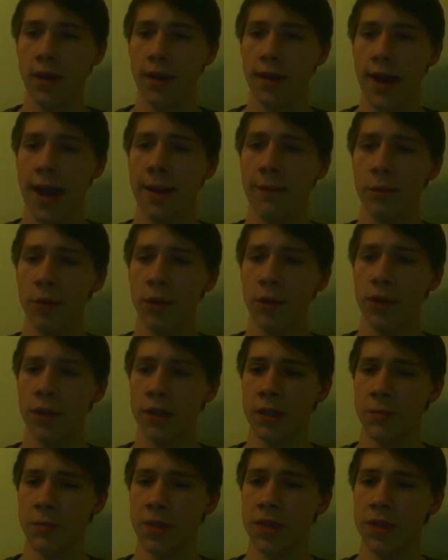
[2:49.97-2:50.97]
Camera
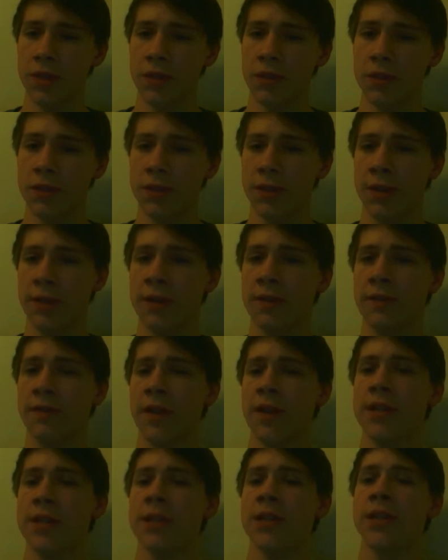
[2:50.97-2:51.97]
work has been used to show
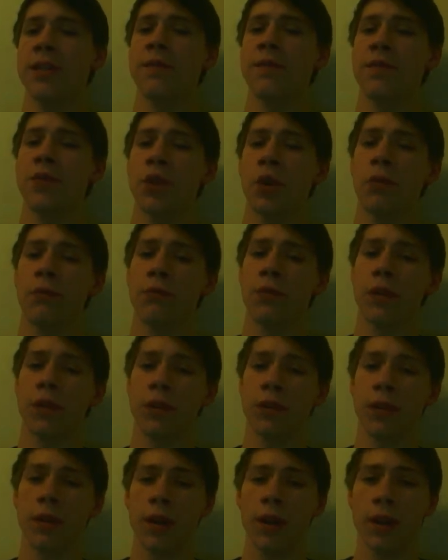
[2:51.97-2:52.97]
conventions of
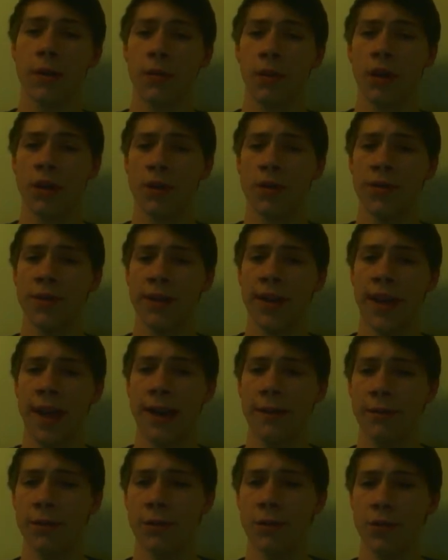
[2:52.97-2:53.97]
genre by using
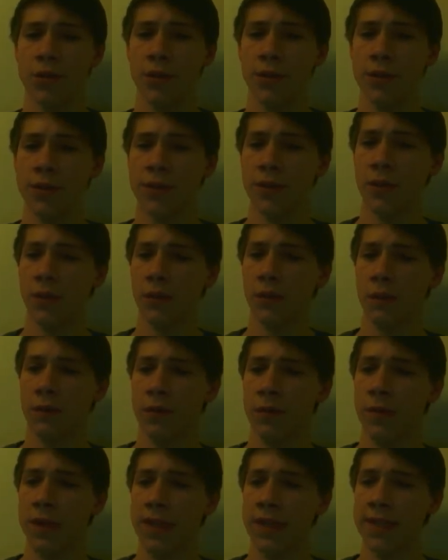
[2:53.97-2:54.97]
aerial shots of
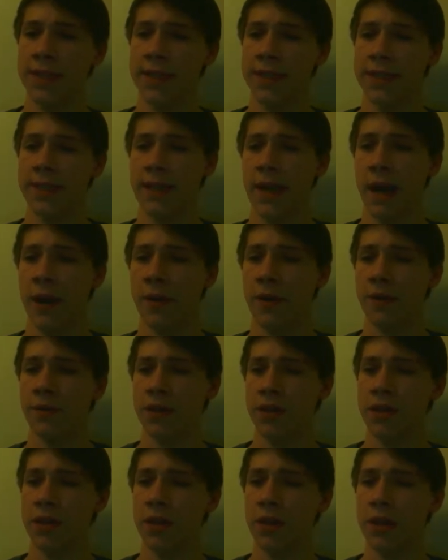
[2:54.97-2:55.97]
the big city,
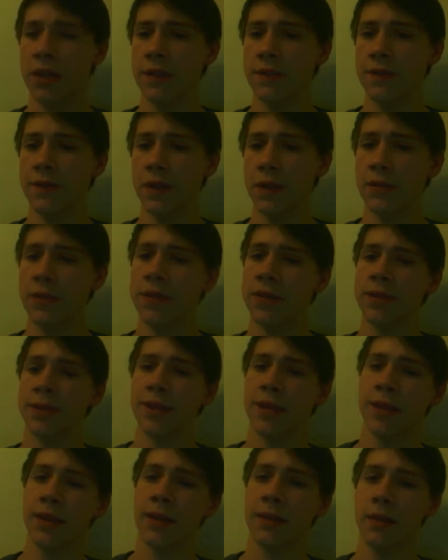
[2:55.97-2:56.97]
however slightly
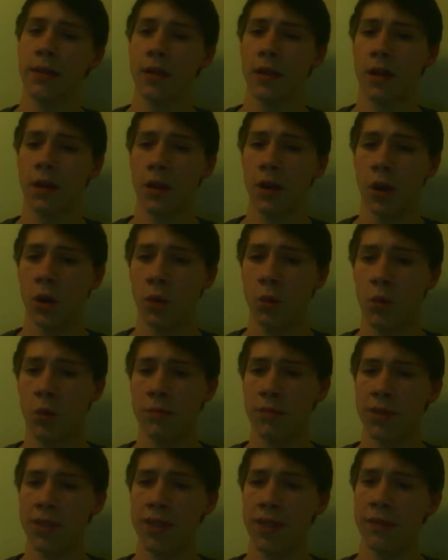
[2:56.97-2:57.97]
focusing on
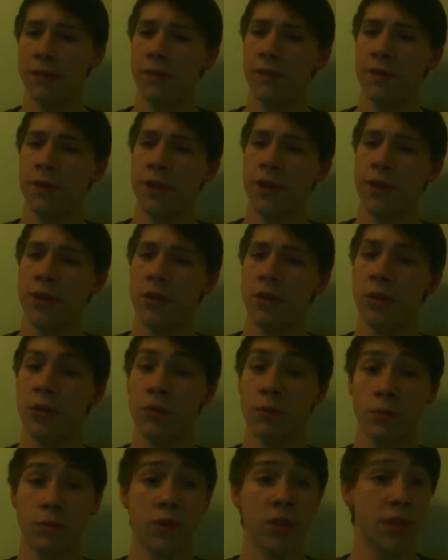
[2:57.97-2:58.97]
one particular vehicle,
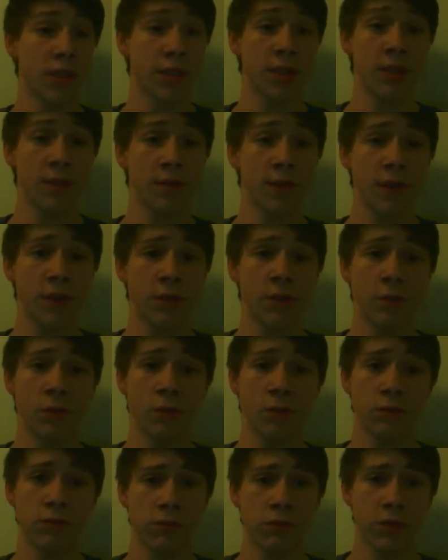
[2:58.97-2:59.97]
which is the
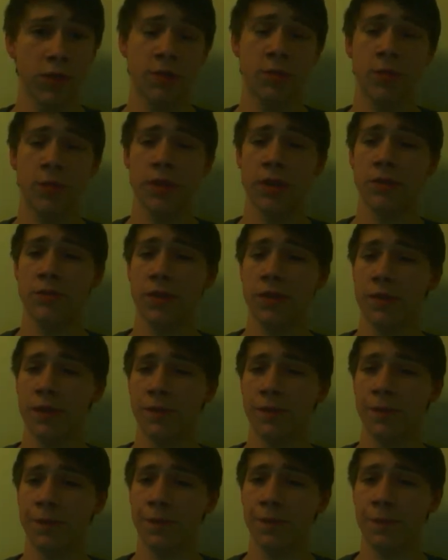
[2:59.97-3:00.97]
vehicle that is being driven